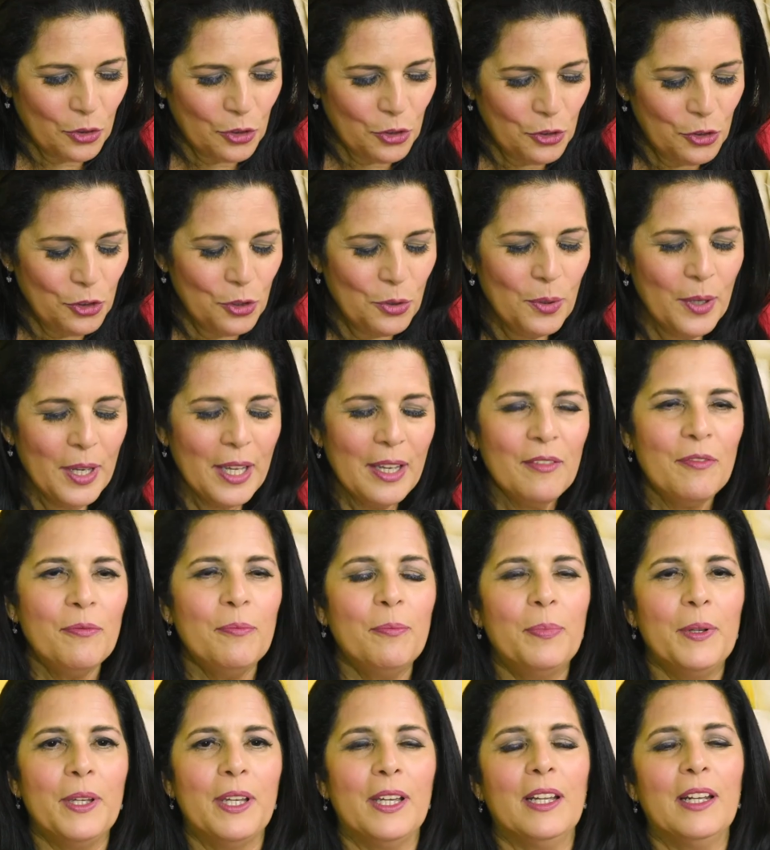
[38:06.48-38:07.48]
you
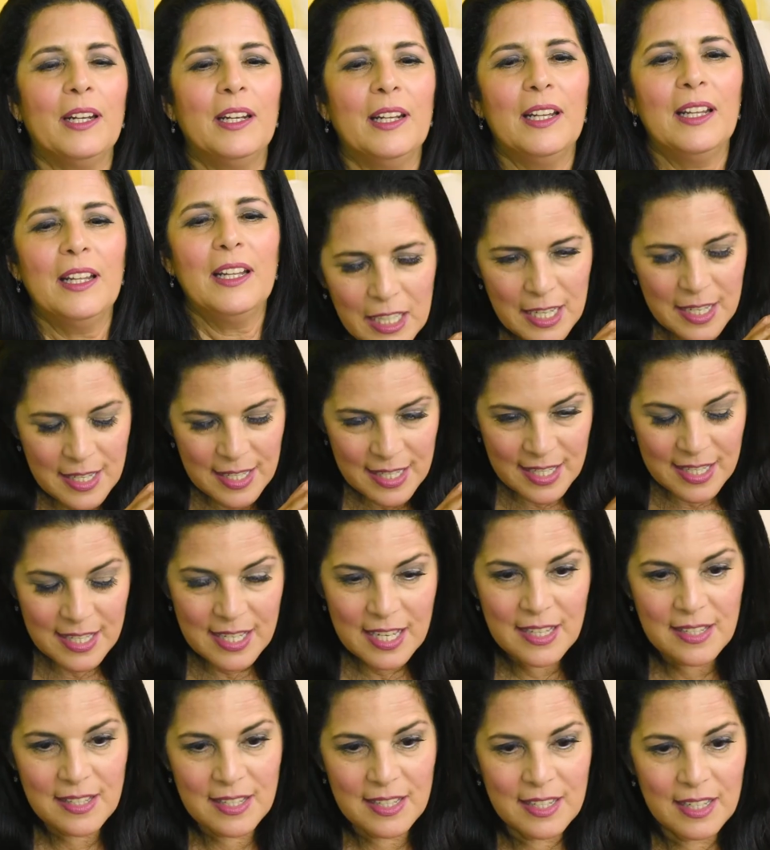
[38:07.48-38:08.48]
have been
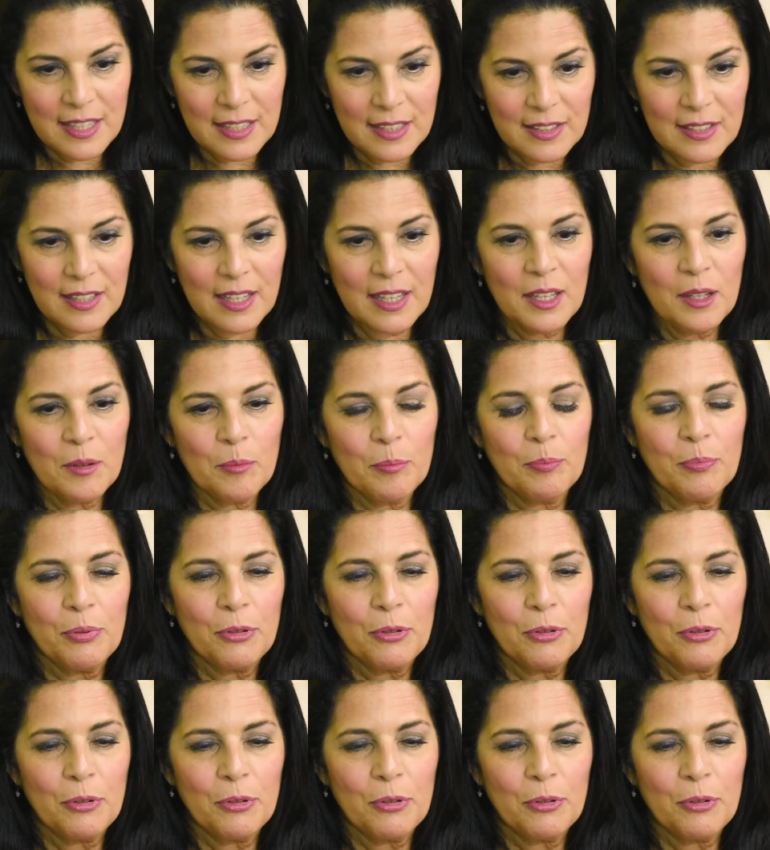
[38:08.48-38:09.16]
consistent in